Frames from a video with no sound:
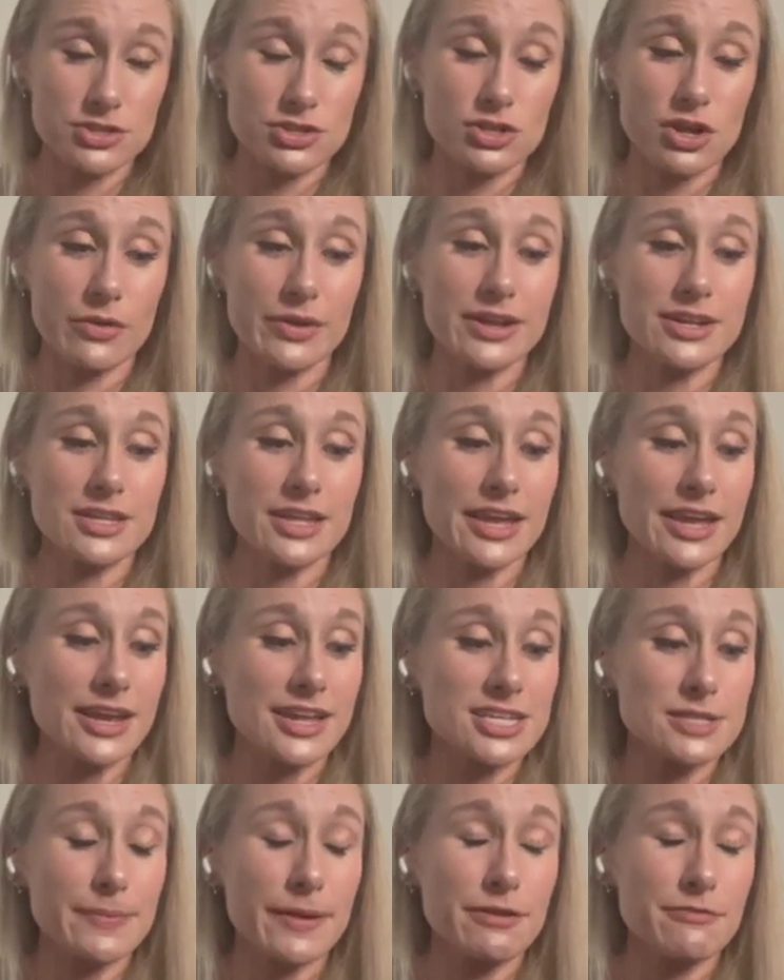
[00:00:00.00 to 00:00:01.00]
So it
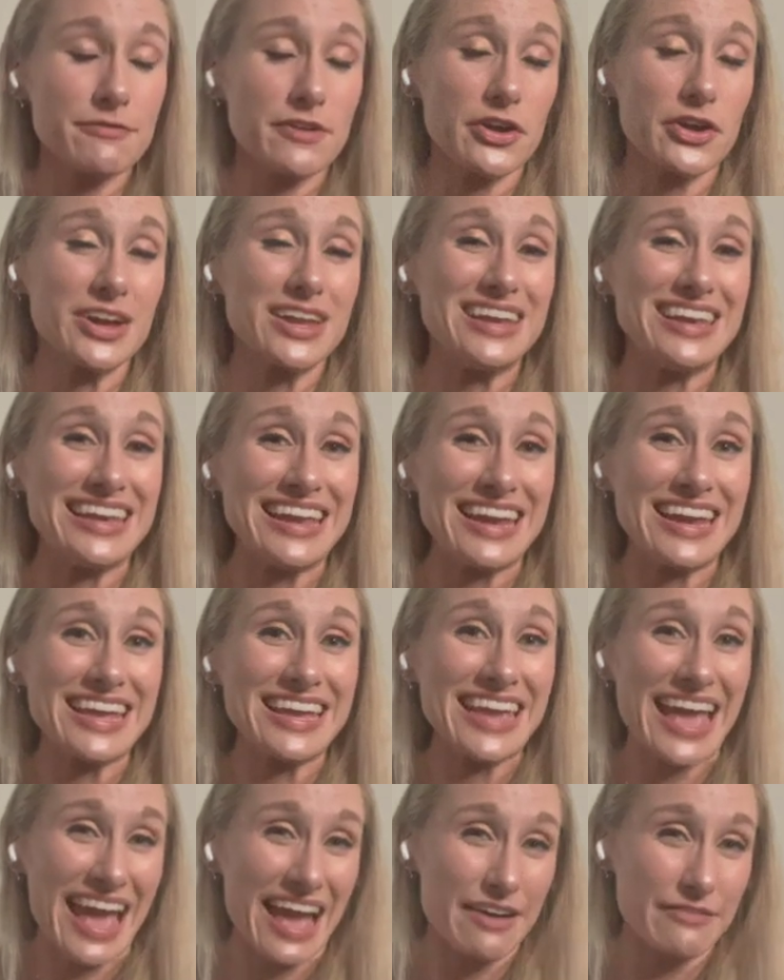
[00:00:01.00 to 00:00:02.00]
has been very
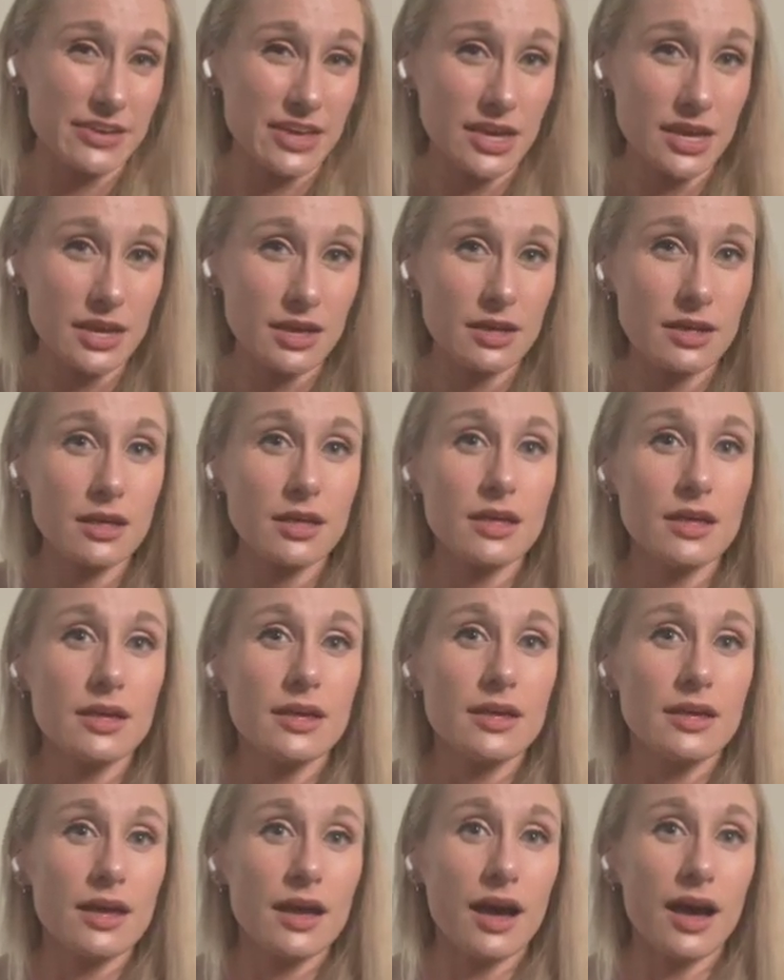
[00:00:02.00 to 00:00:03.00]
knitting heavy
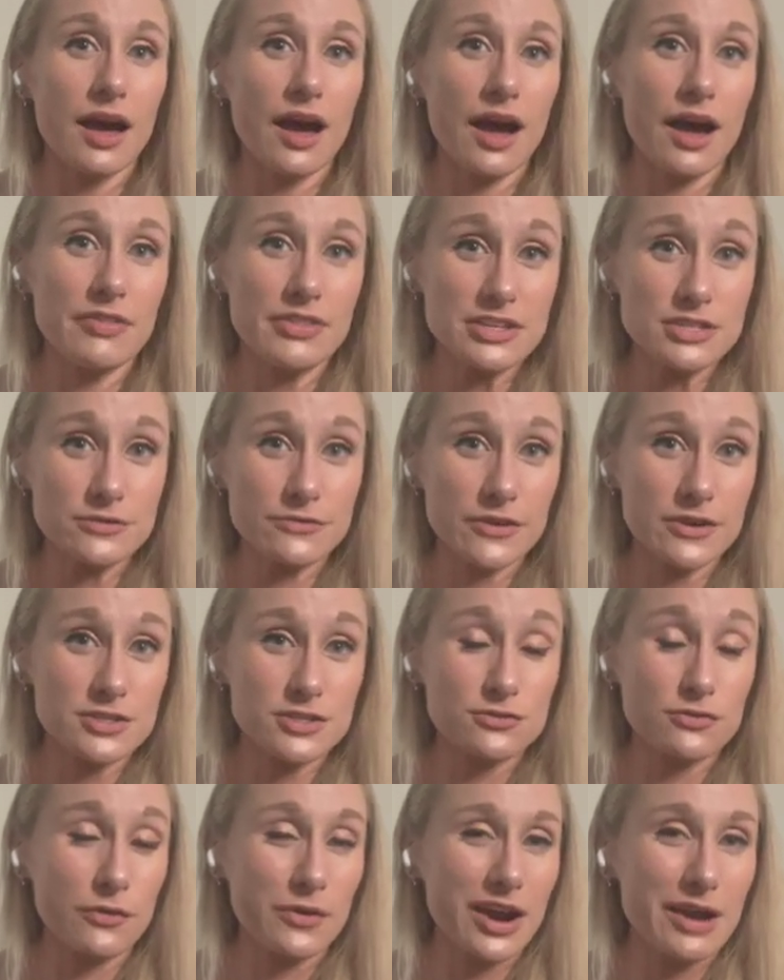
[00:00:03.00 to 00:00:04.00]
these
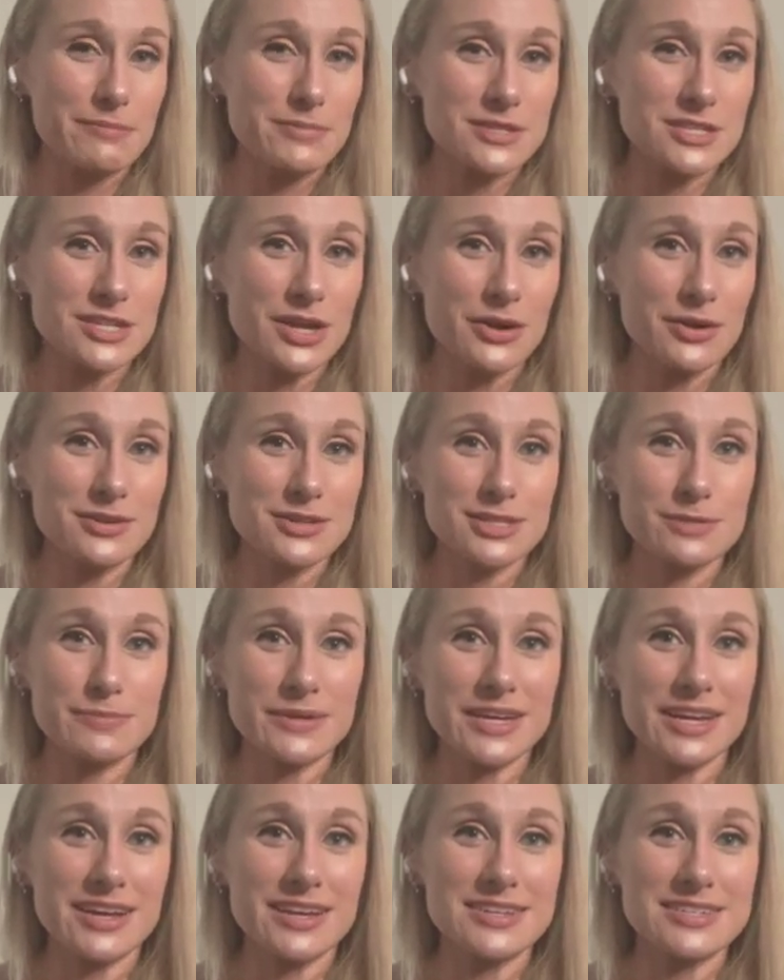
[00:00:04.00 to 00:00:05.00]
first 4 episodes
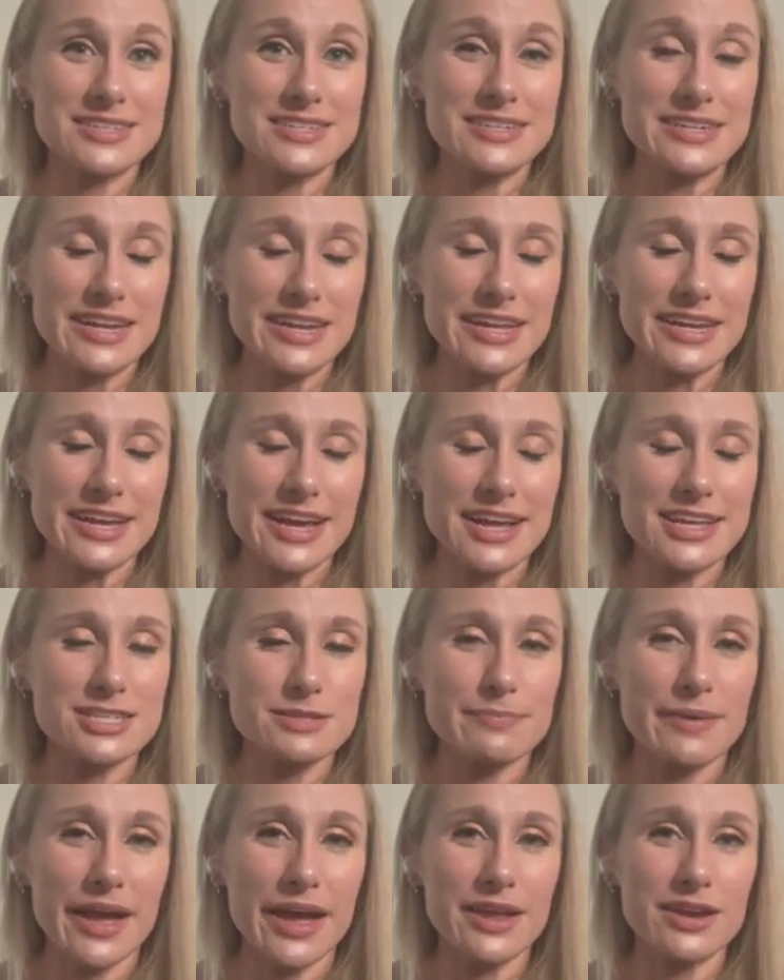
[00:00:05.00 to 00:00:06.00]
because knitting has
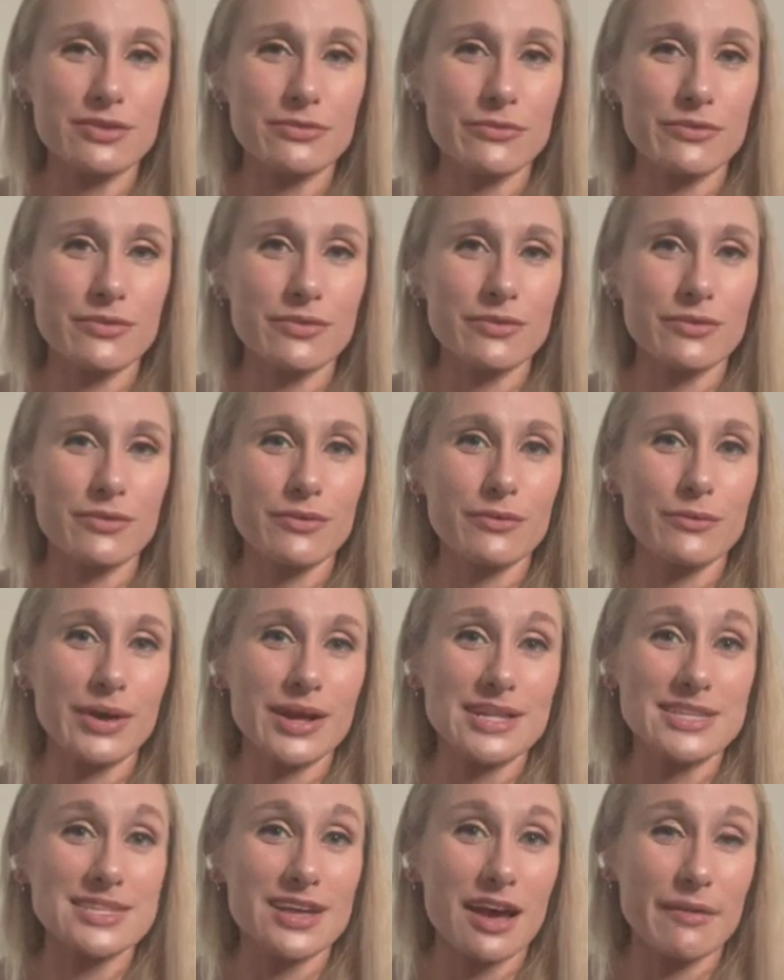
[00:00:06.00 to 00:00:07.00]
been
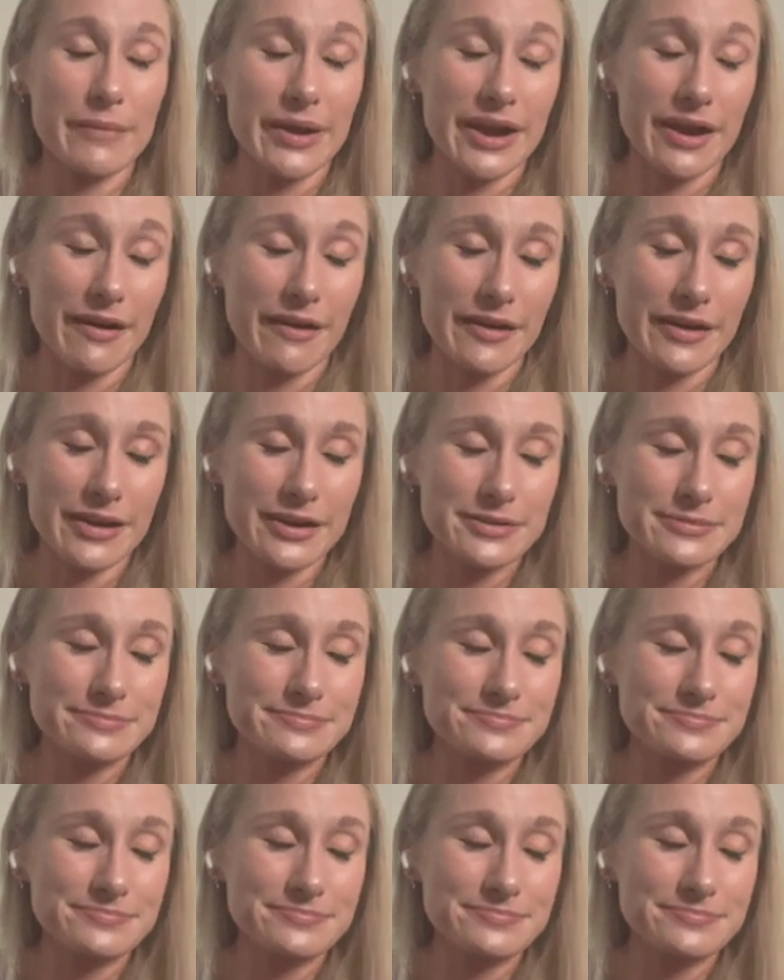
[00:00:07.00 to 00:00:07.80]
what's on my heart.